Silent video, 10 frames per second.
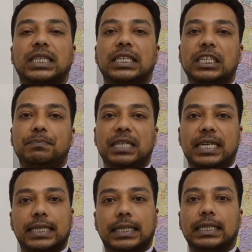
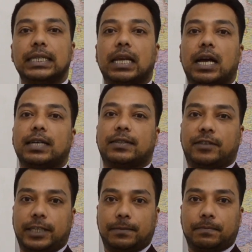CBSE class
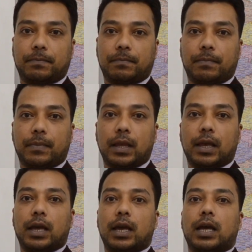10.
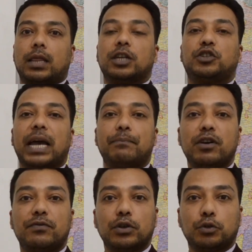The
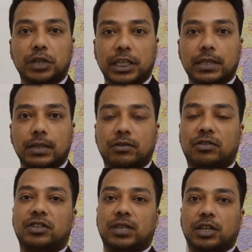chapter for today's
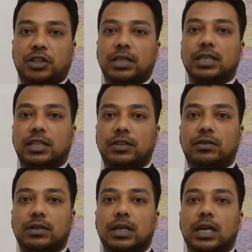discussion is
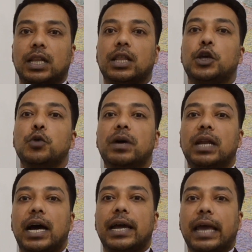the human
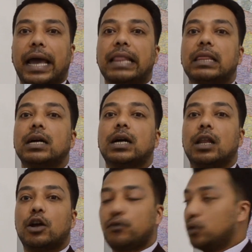eye and the
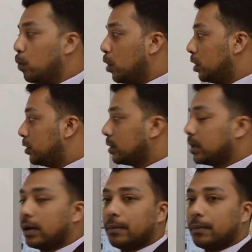colorful world,